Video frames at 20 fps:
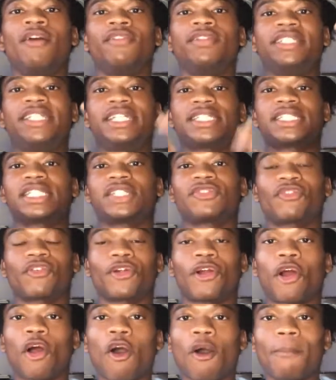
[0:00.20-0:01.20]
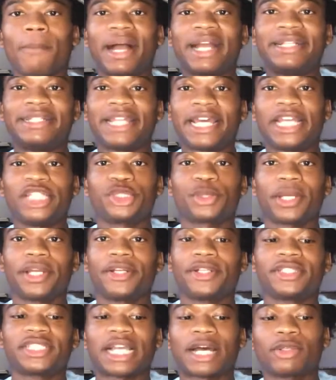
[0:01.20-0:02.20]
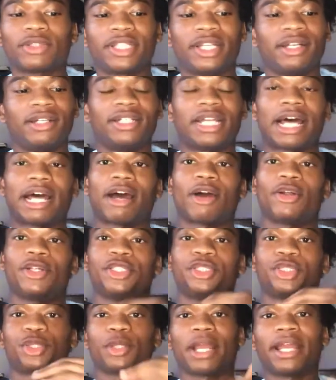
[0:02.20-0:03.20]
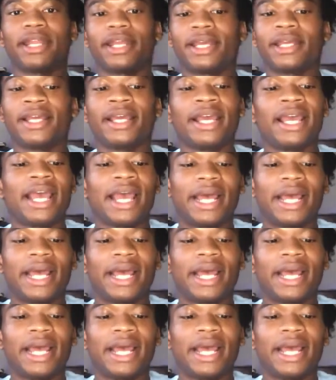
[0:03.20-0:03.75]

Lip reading: this is for all my day traders out there that are trading,